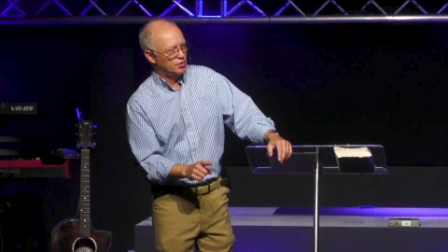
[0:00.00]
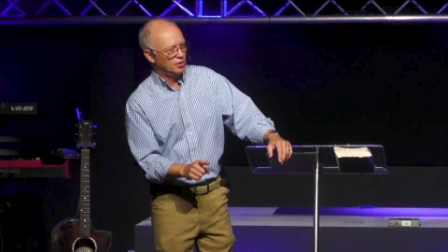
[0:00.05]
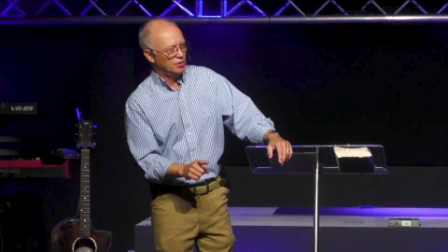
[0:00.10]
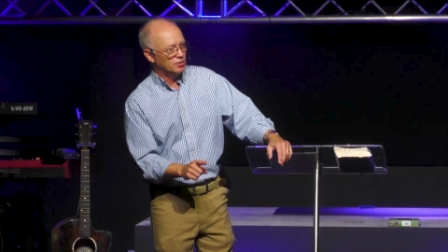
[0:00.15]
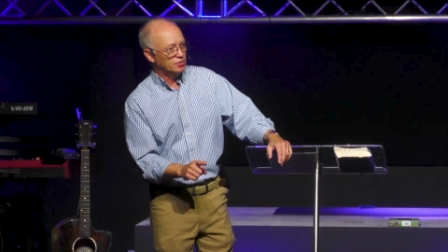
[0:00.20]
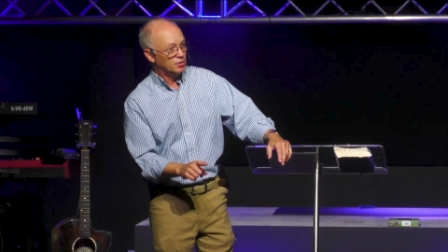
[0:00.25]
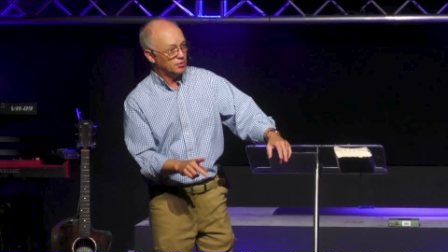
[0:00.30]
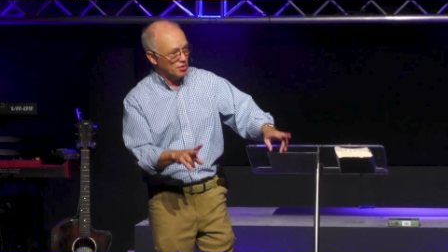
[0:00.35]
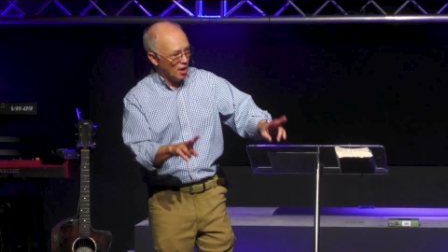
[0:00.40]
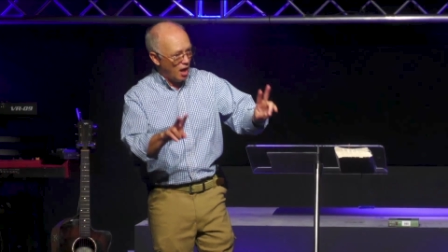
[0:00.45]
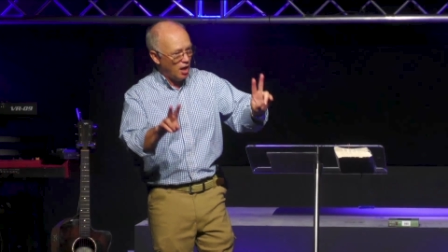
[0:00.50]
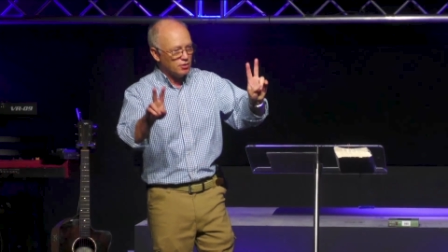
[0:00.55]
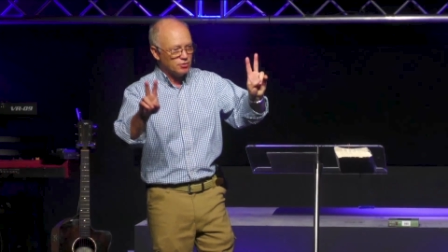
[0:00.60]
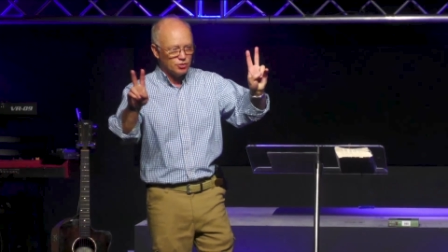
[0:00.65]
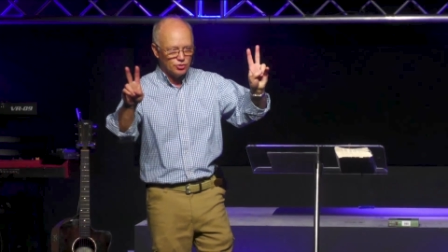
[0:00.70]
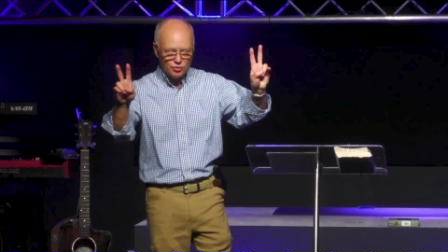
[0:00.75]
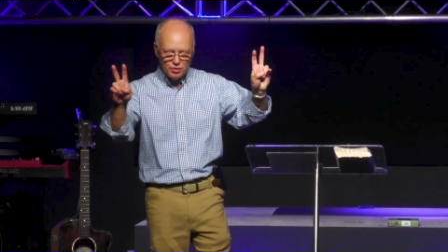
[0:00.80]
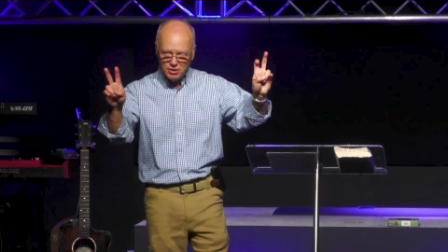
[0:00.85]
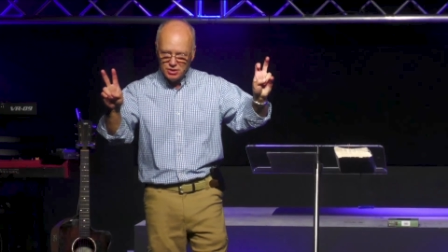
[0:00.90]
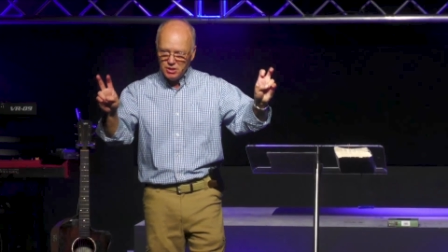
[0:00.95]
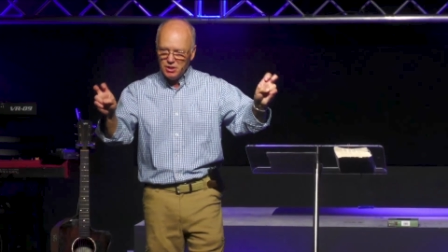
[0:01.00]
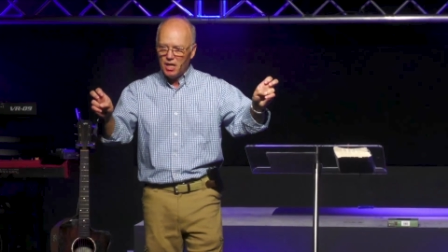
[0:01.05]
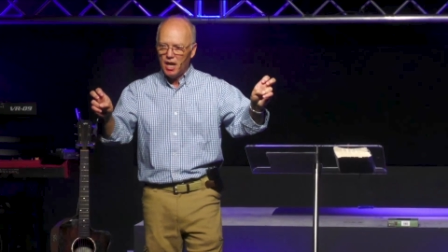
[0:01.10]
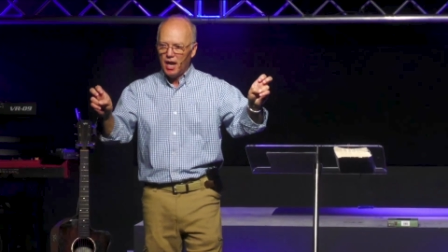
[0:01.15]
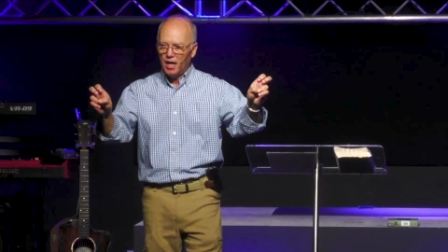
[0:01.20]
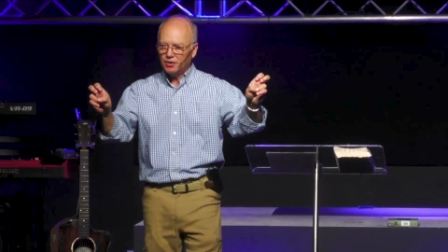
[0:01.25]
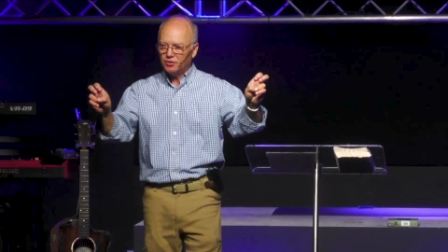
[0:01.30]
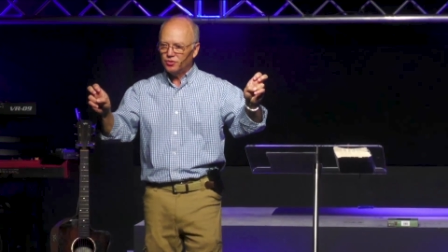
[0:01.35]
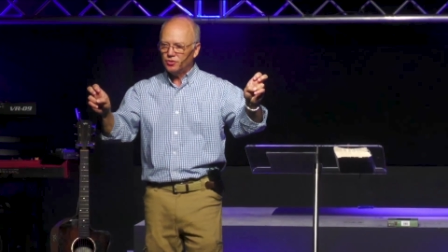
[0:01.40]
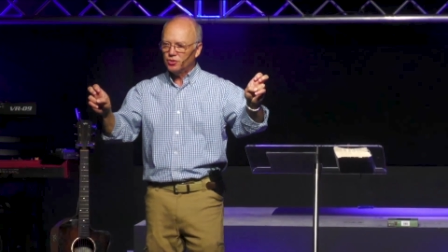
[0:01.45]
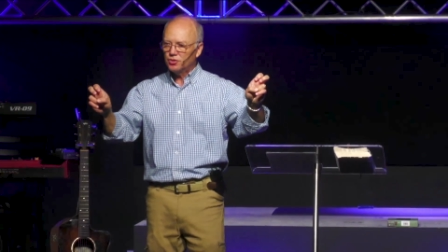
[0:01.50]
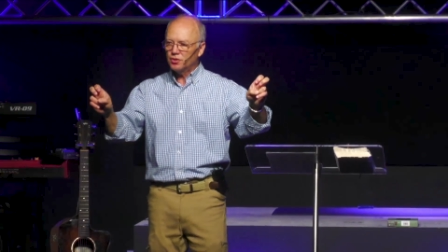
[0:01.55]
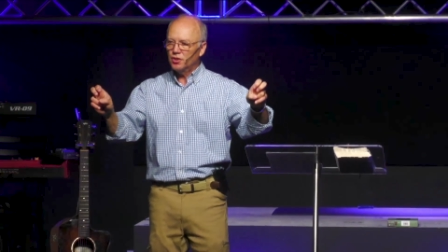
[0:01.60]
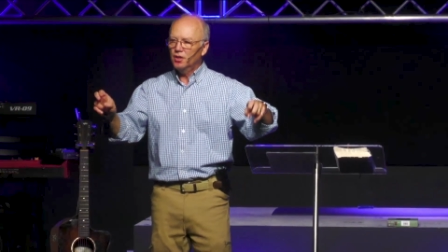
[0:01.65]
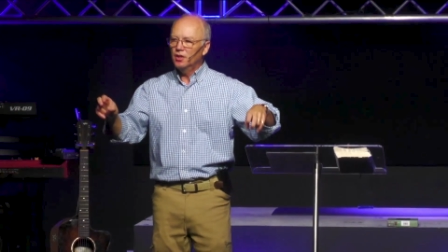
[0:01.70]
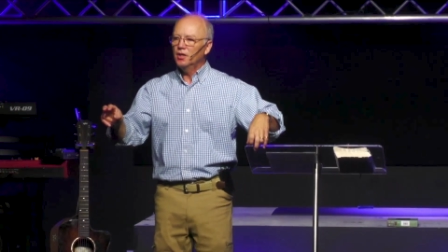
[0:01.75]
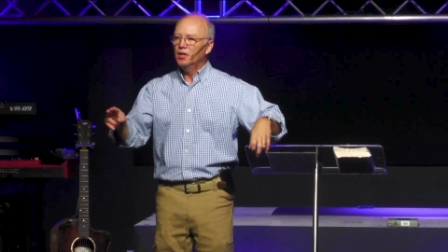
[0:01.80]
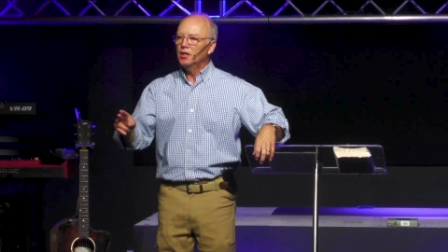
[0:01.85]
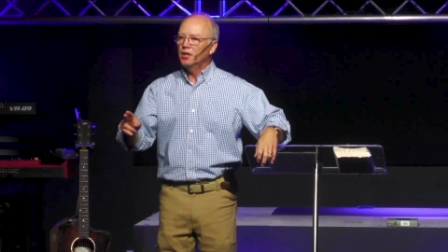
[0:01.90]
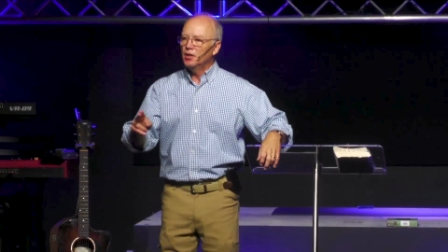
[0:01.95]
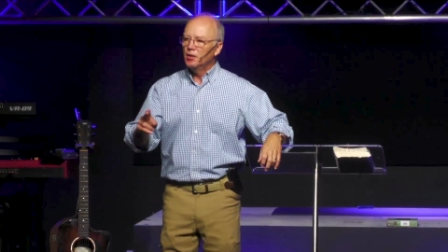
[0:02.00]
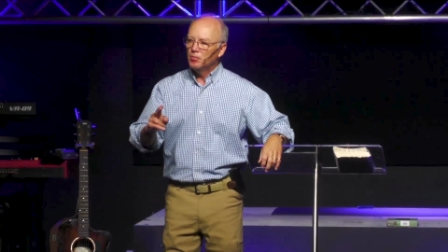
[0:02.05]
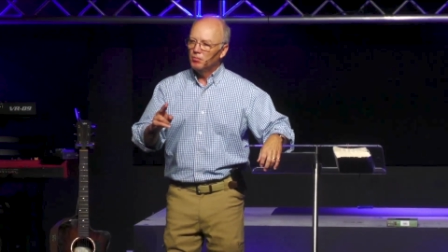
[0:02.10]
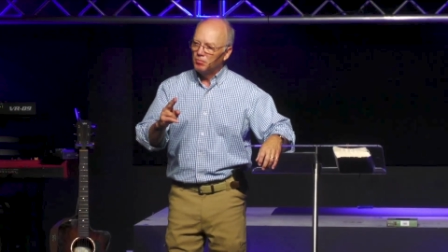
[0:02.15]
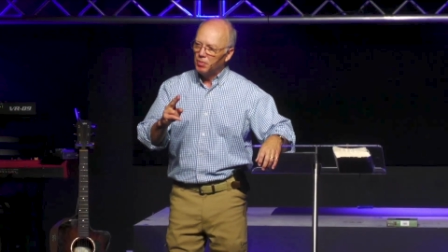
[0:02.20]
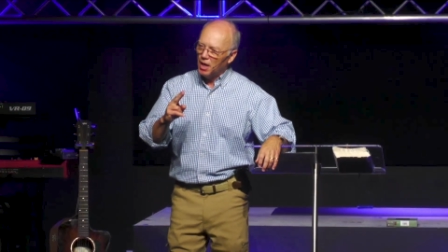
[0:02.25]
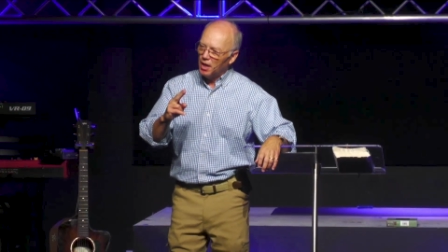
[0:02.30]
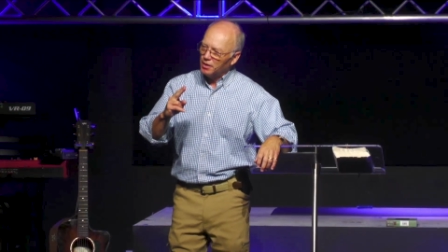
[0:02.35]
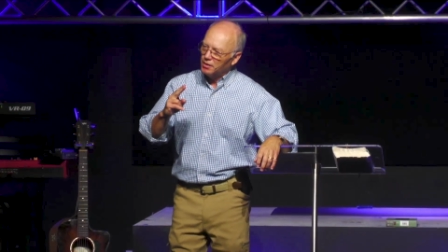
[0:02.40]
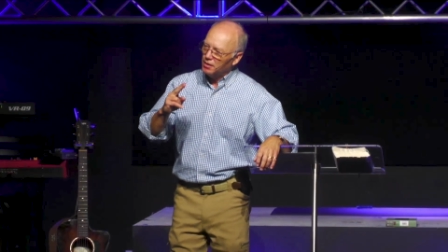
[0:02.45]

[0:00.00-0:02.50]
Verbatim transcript: The doctrine, yes, but